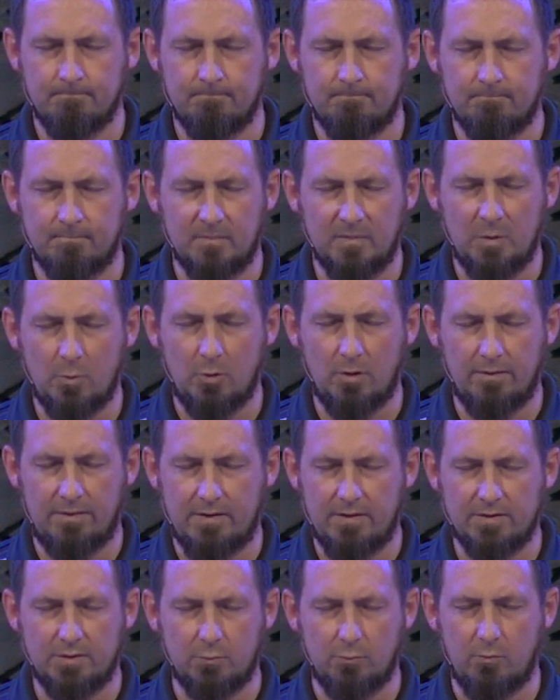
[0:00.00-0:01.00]
Lord, if
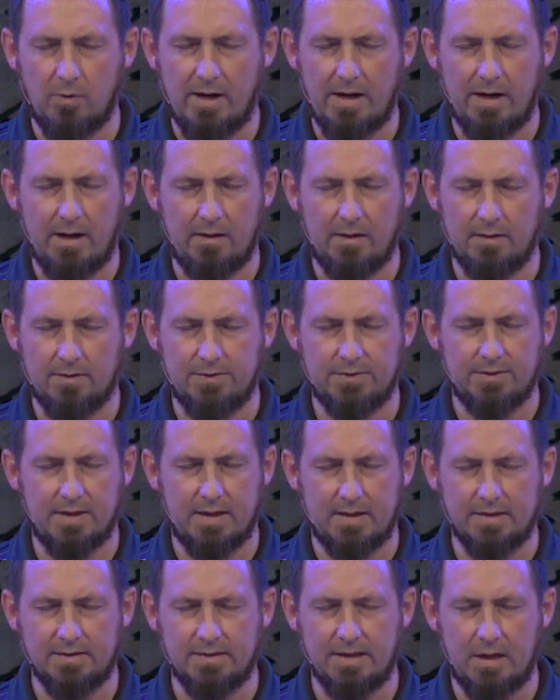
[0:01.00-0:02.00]
there's a way in us
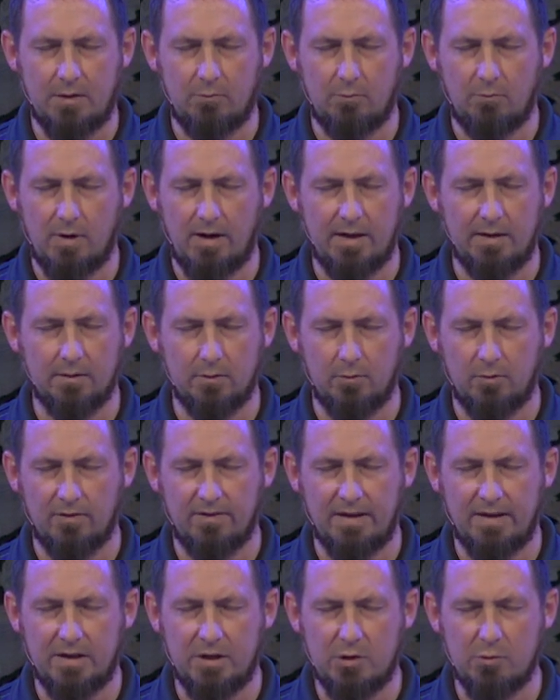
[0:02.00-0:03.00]
that is not right, Lord,
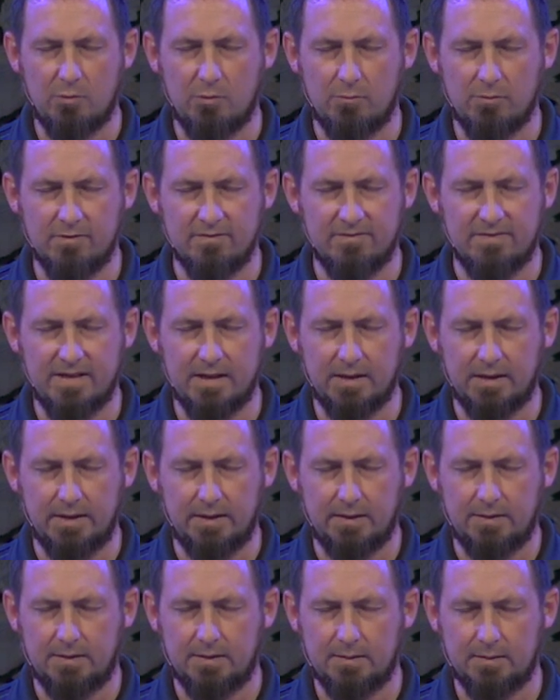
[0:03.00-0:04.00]
that you would reveal it.
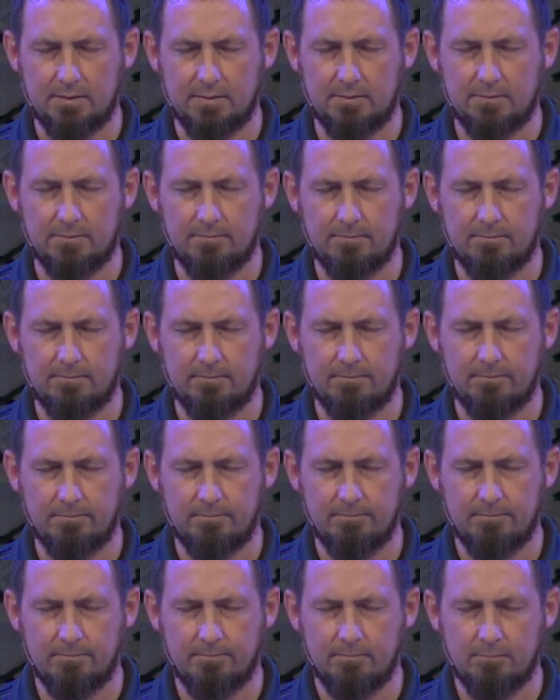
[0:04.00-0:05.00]

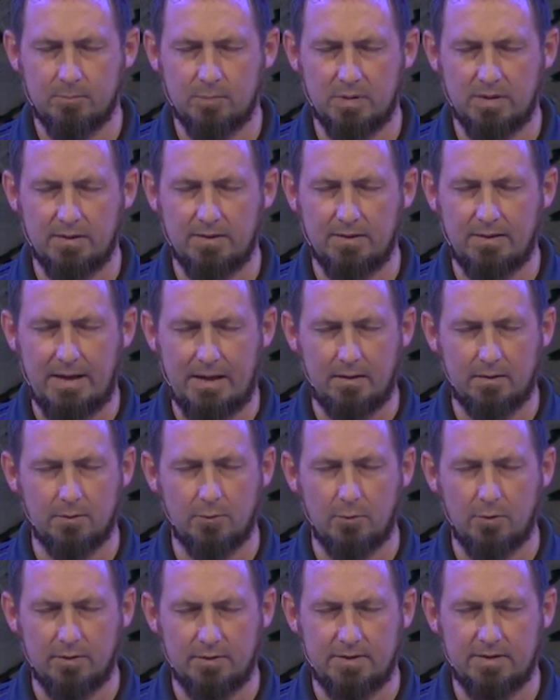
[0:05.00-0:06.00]
But that,
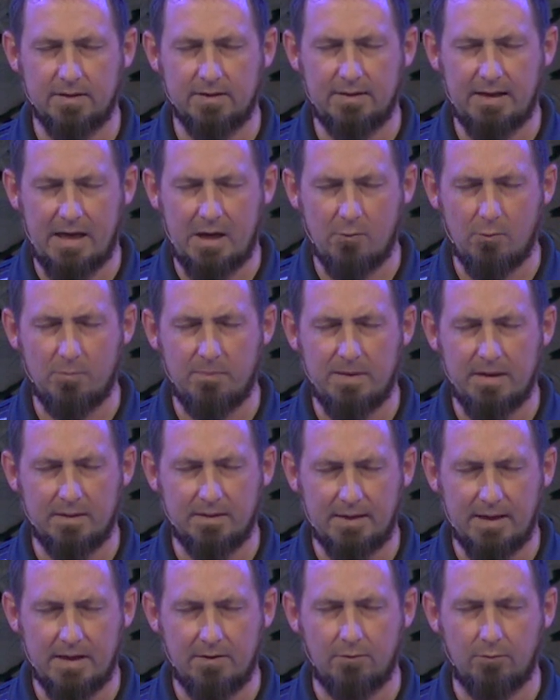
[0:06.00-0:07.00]
Lord, today would be a
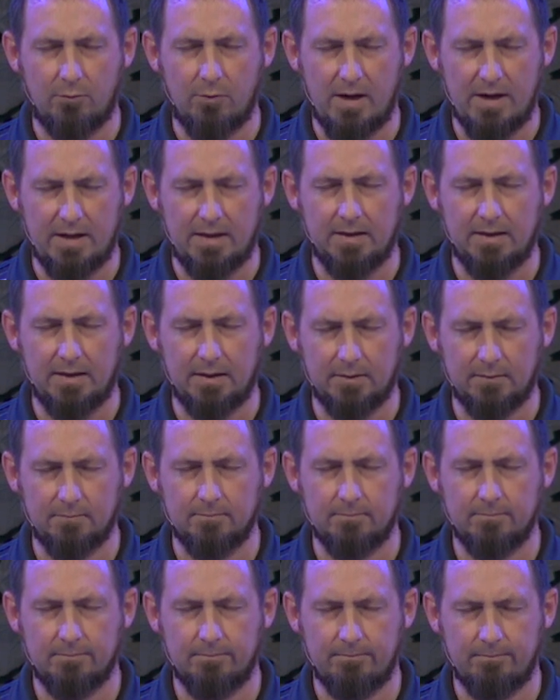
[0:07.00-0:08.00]
day of reckoning
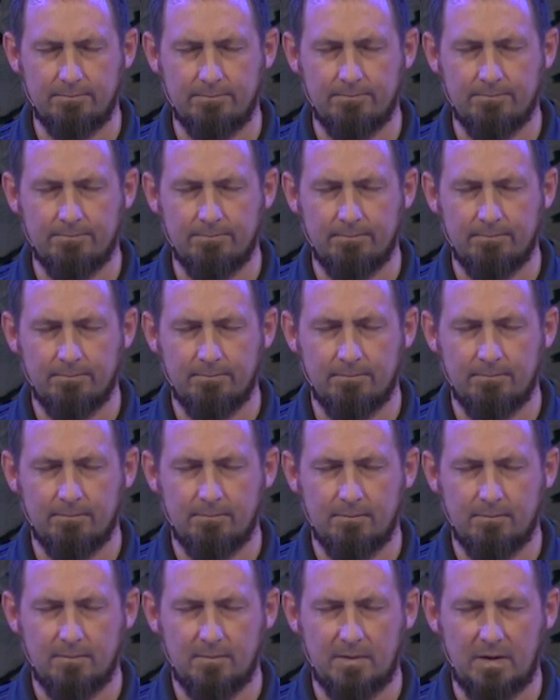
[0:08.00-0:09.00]

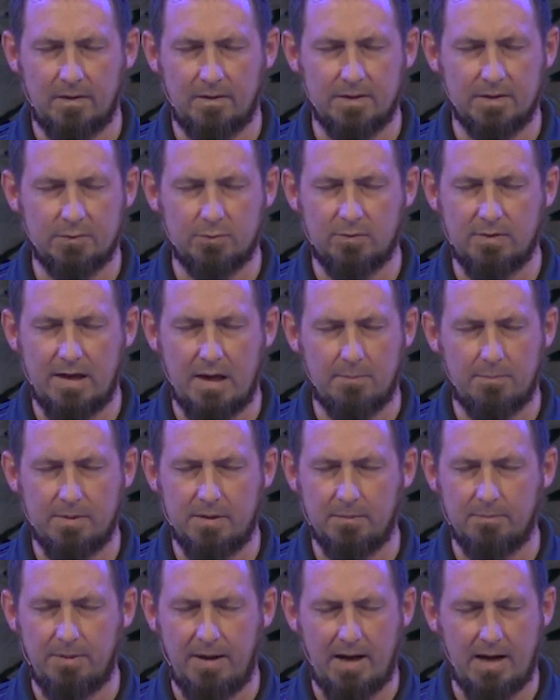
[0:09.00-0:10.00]
that this would not be
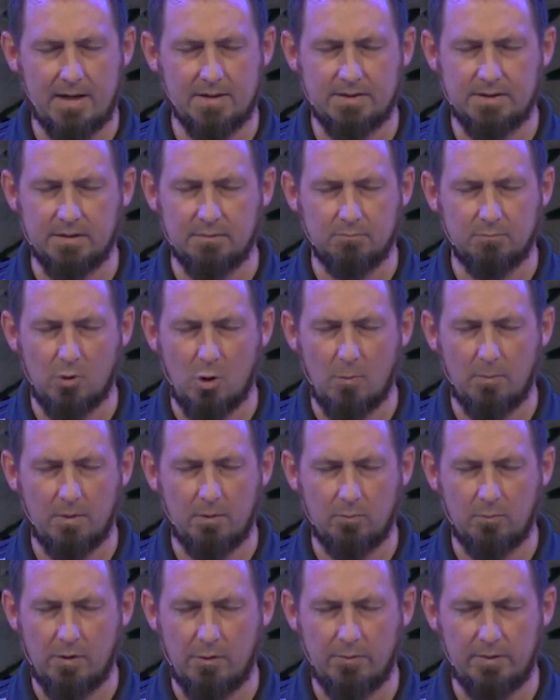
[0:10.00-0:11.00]
a passing
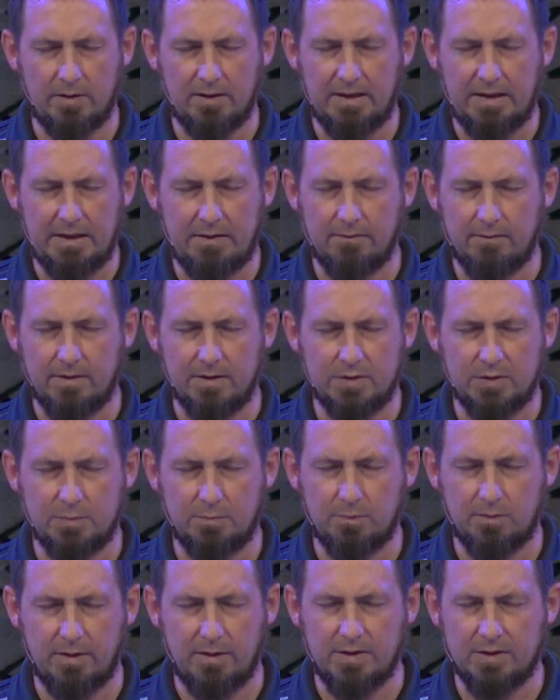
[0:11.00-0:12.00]
moment where we leave this
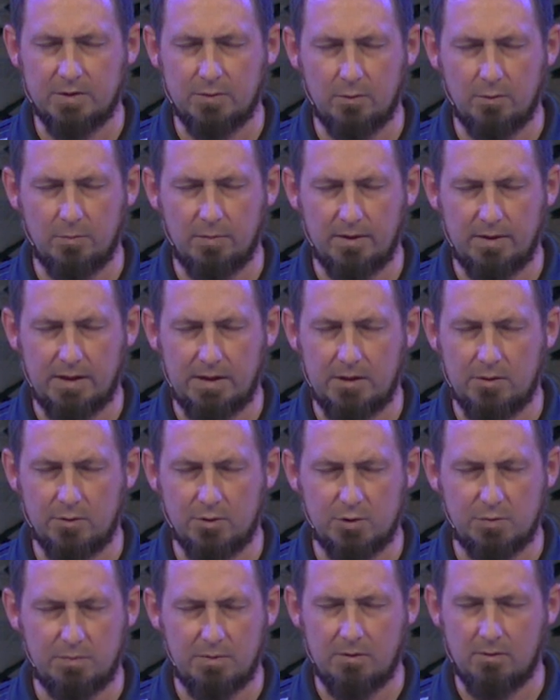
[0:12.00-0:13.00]
place, Lord, but that your
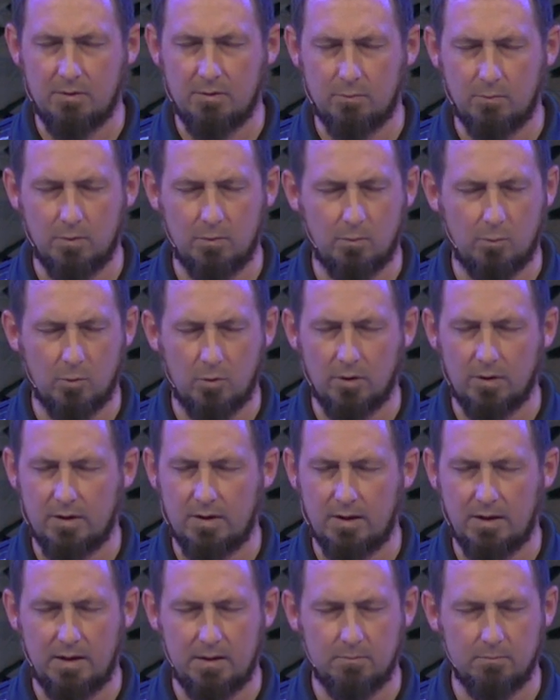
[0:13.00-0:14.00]
spirit would work
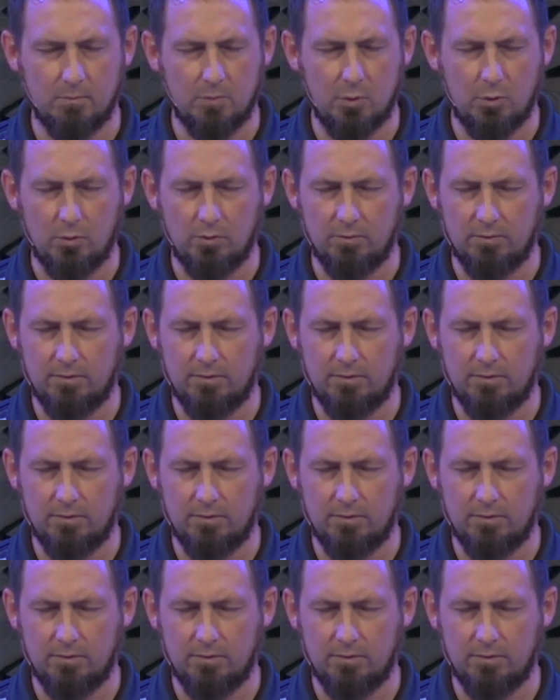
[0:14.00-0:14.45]
and move.